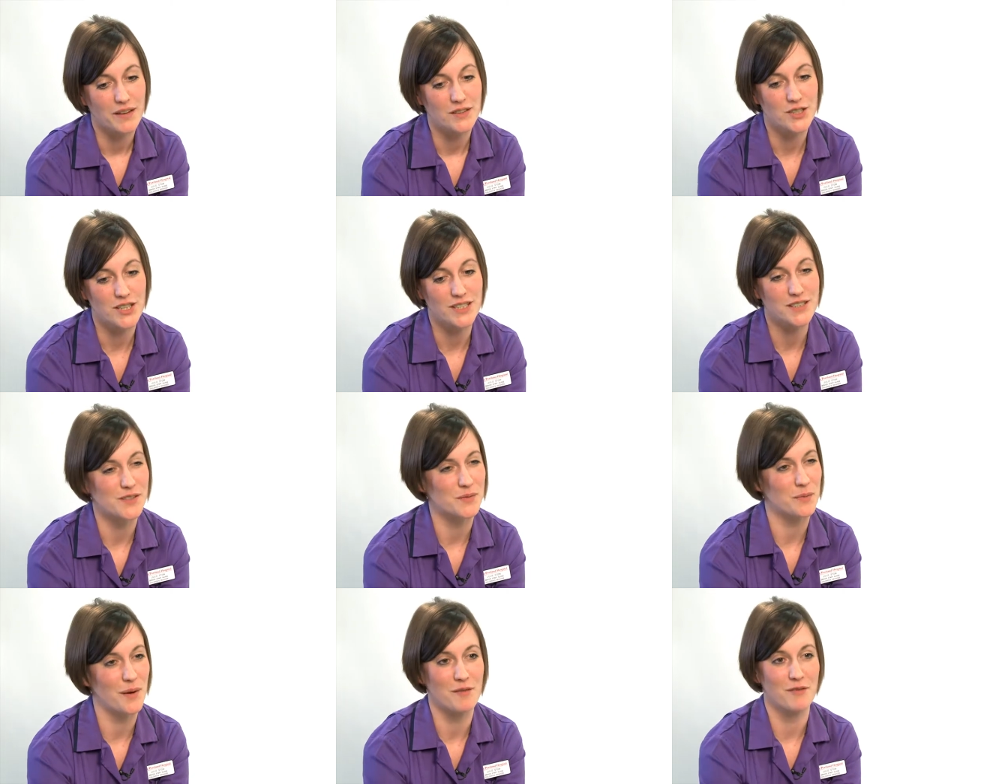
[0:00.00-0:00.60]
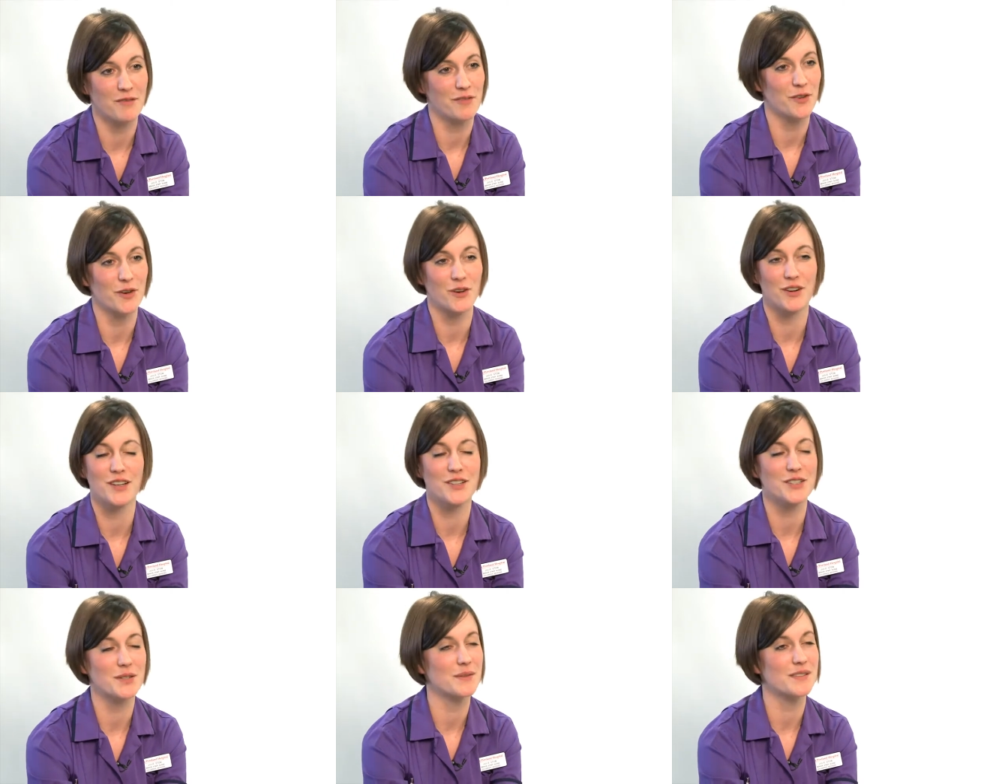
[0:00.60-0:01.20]
She just went for
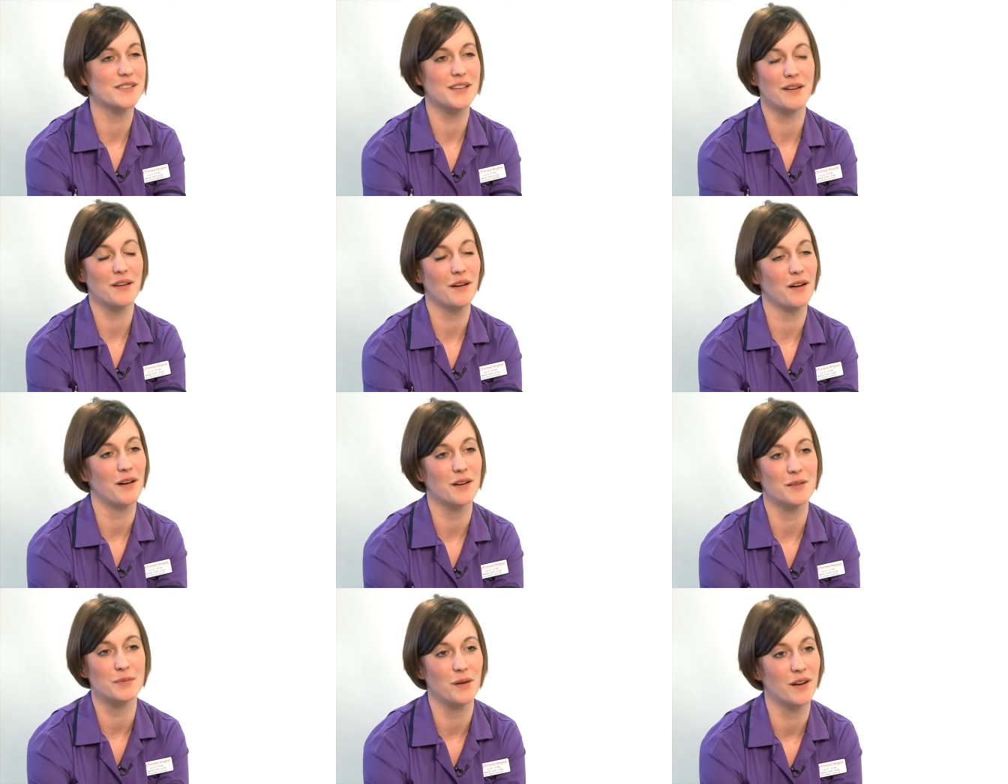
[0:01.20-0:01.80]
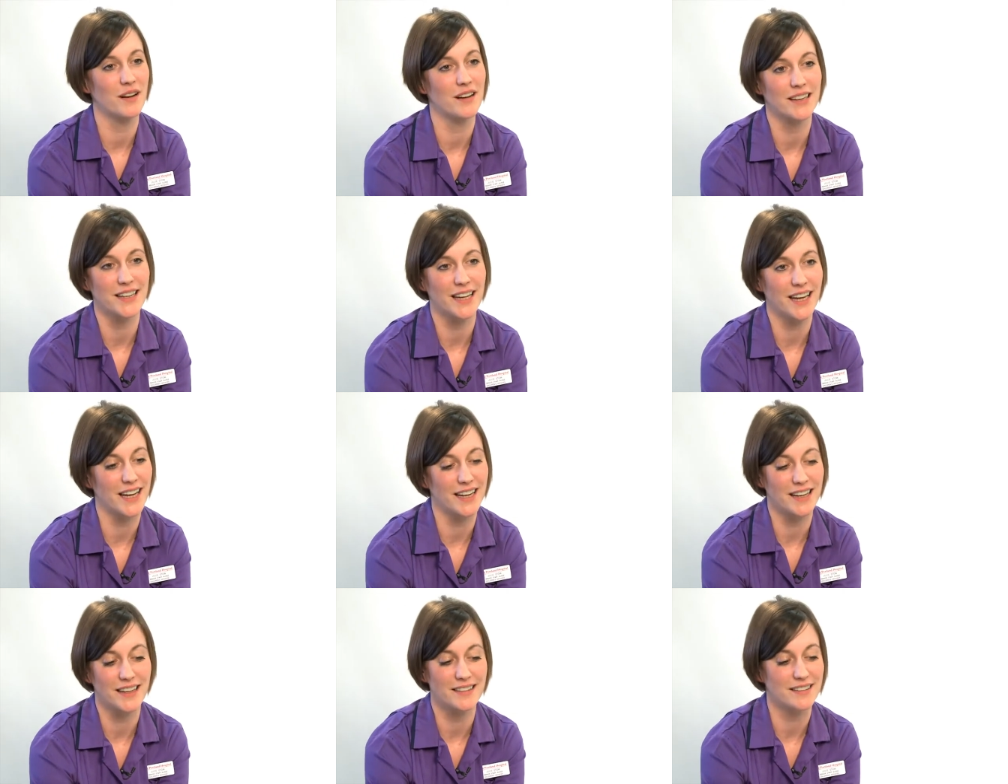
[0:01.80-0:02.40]
it. She was so
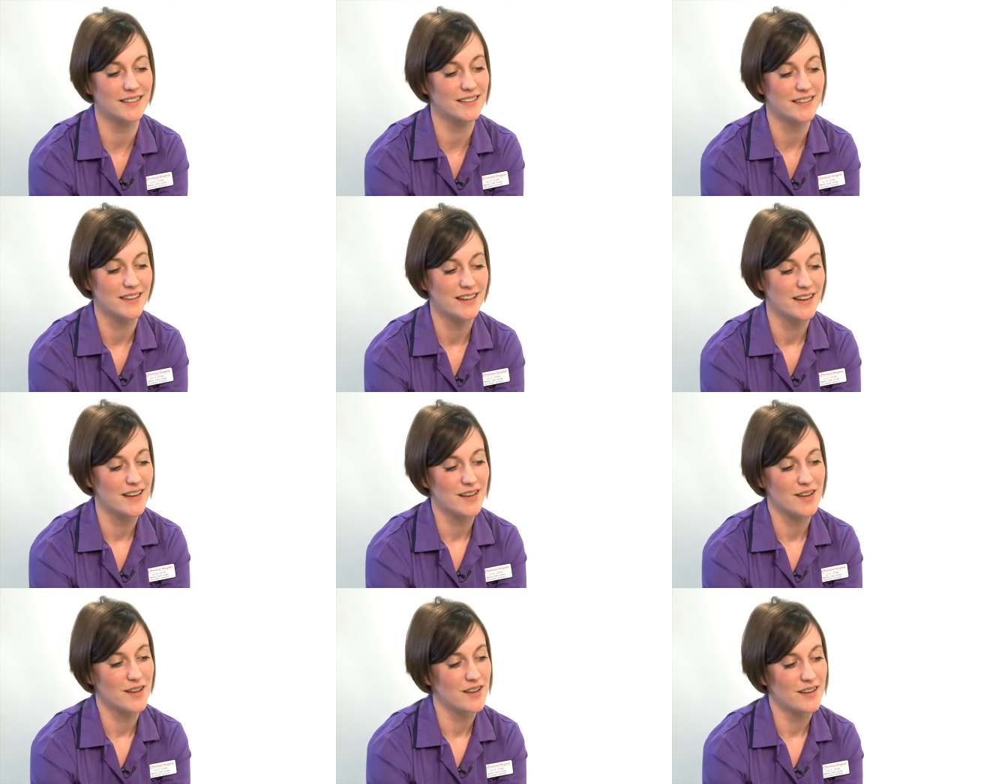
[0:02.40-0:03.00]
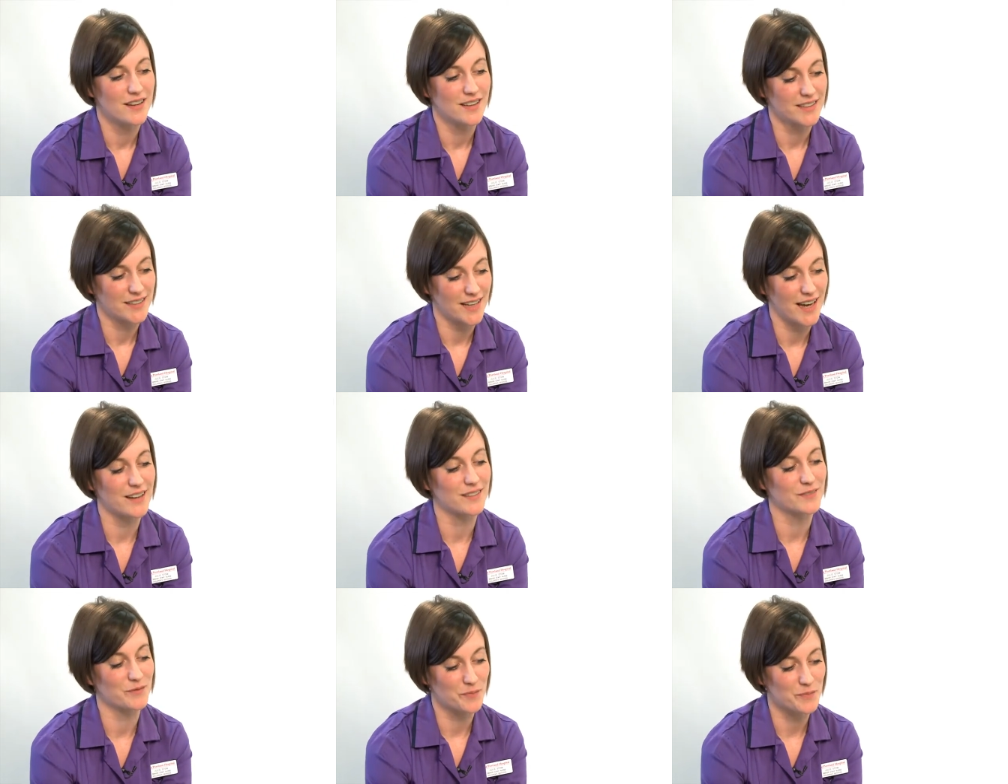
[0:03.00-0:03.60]
hardworking and
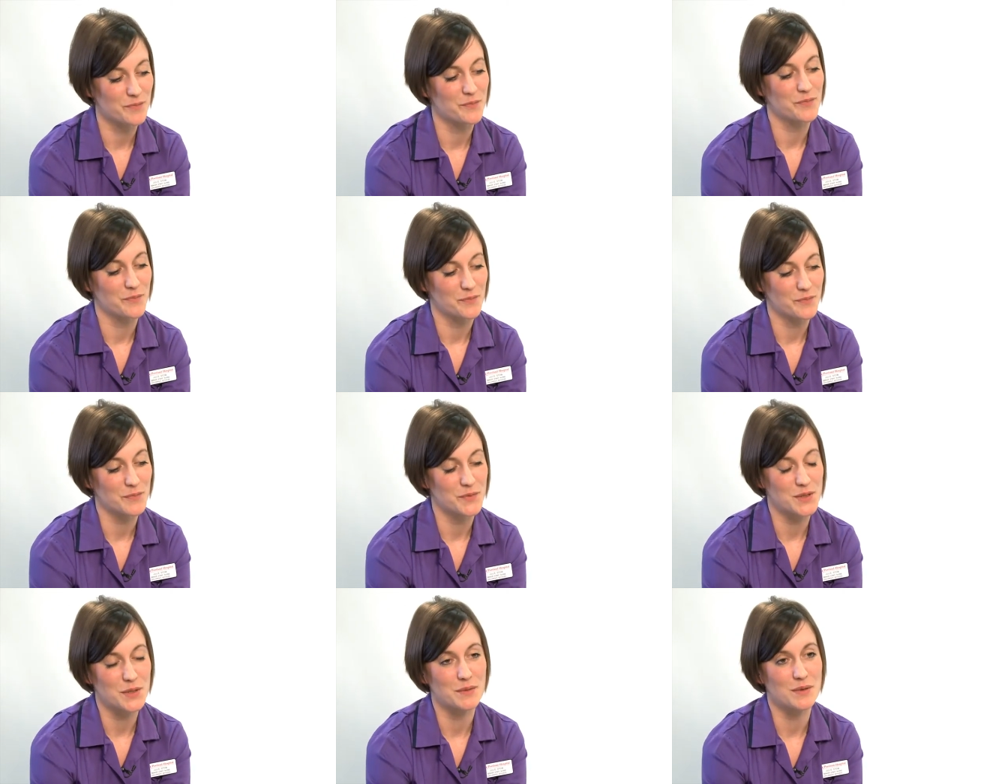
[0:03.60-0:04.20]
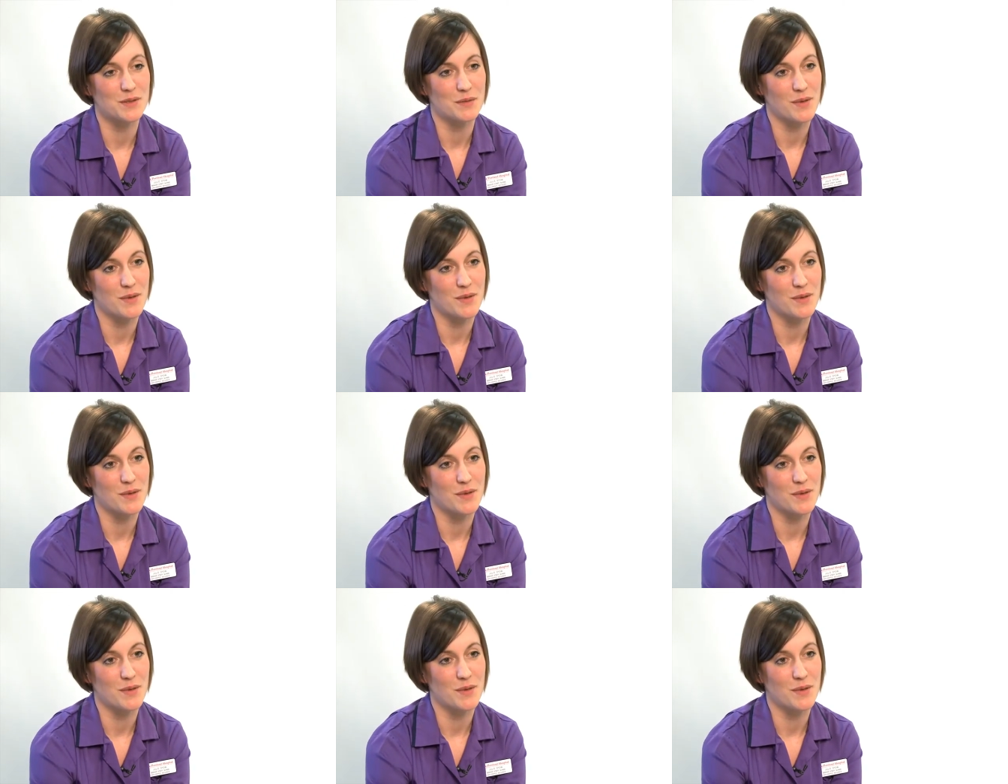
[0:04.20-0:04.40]
yeah, she was